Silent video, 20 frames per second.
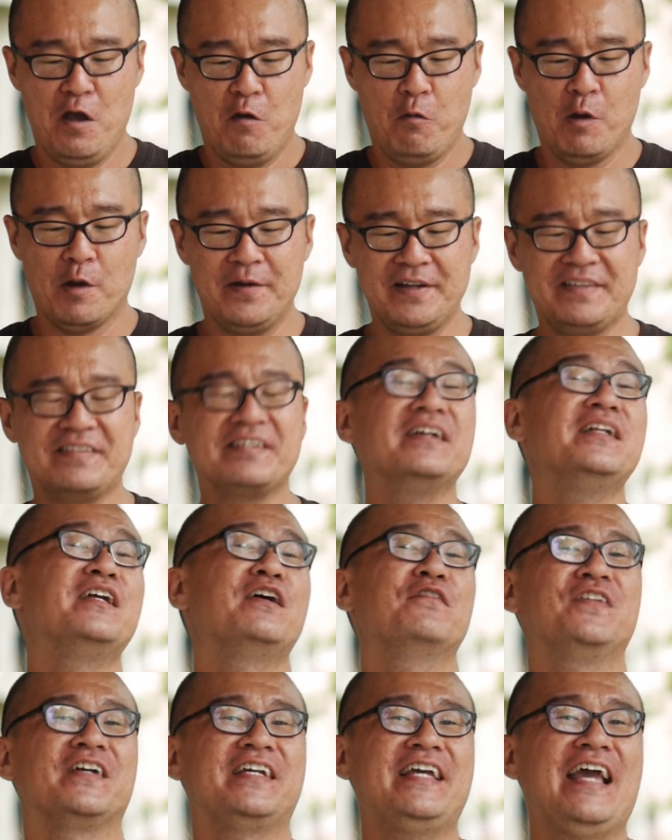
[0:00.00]
When we turn
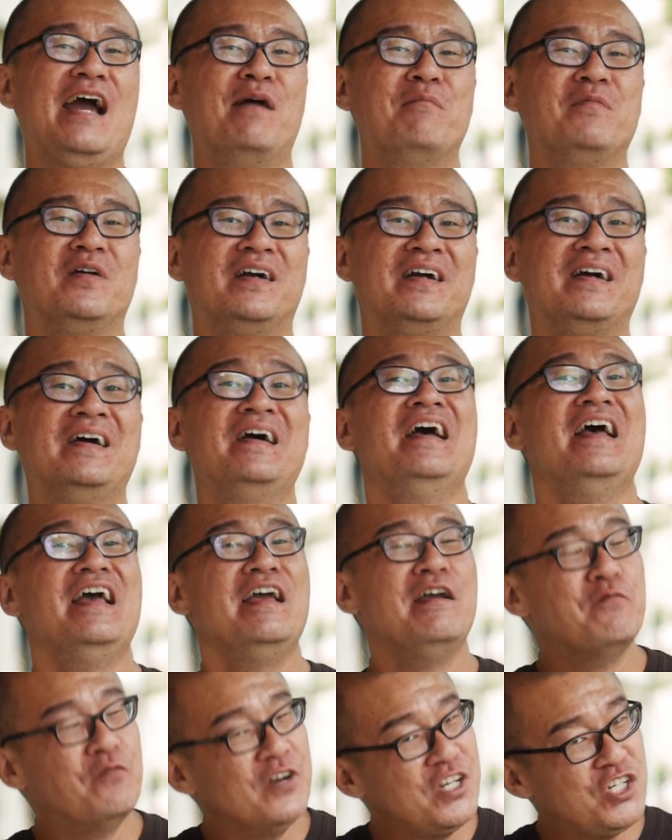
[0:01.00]
off the camera,
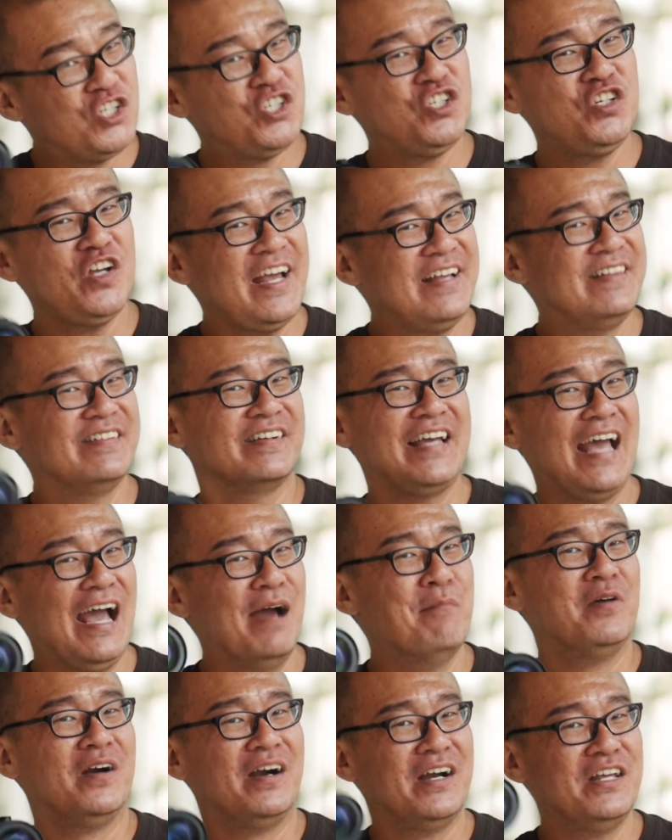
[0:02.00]
if we shake the
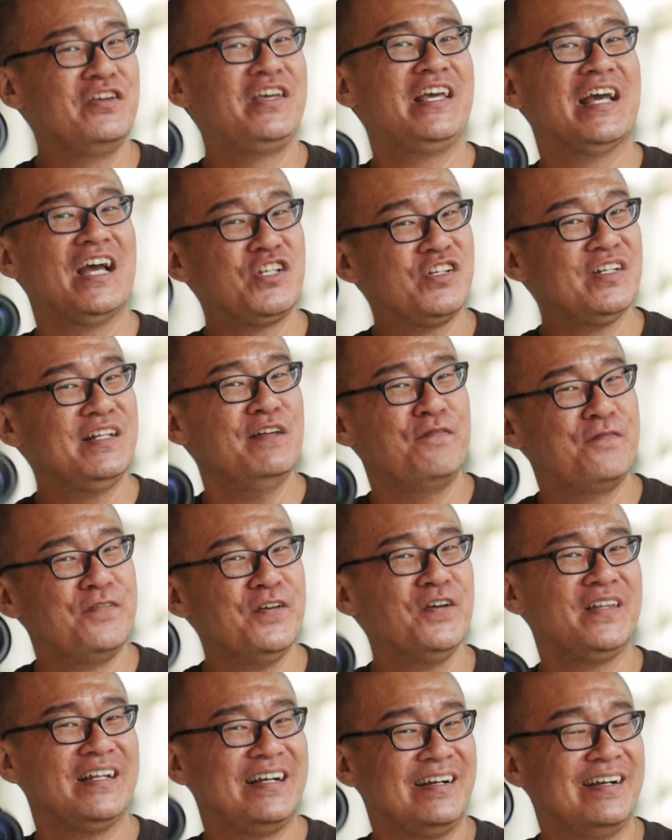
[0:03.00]
camera, you can actually
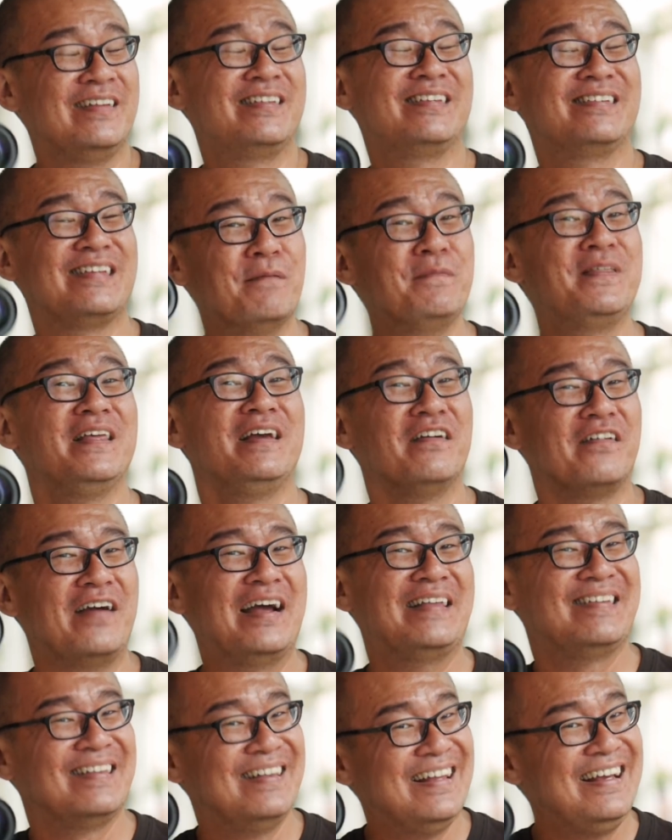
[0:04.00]
feel there is something
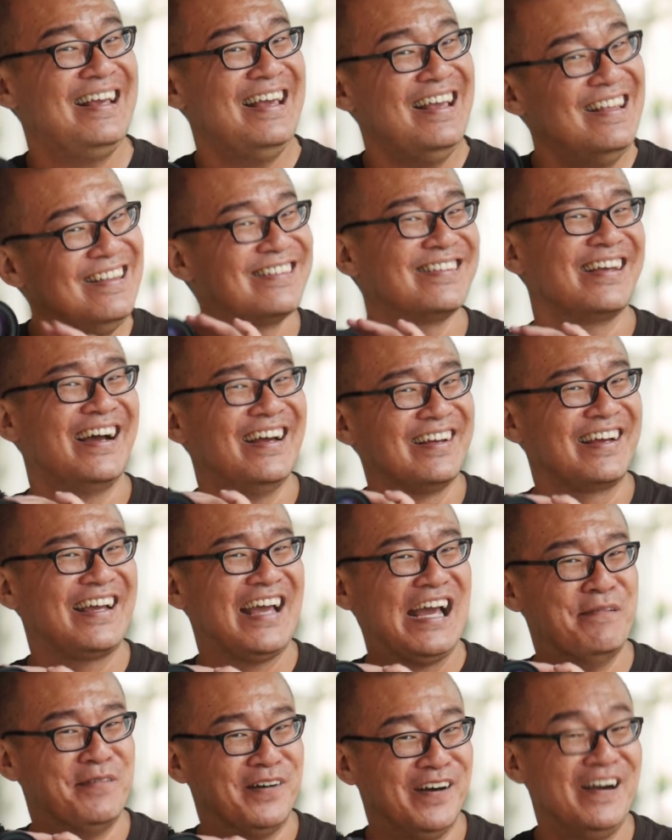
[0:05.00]
rattling inside the
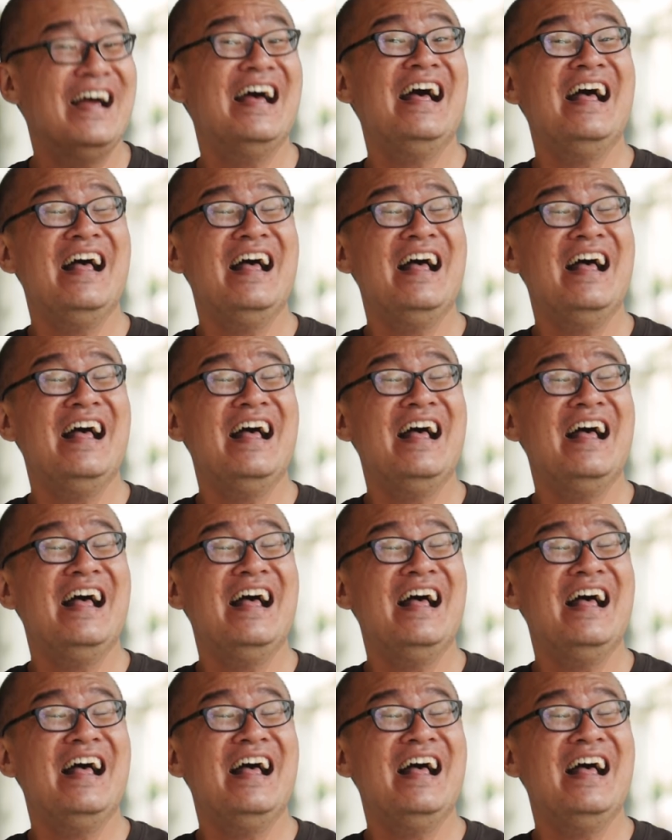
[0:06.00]
camera.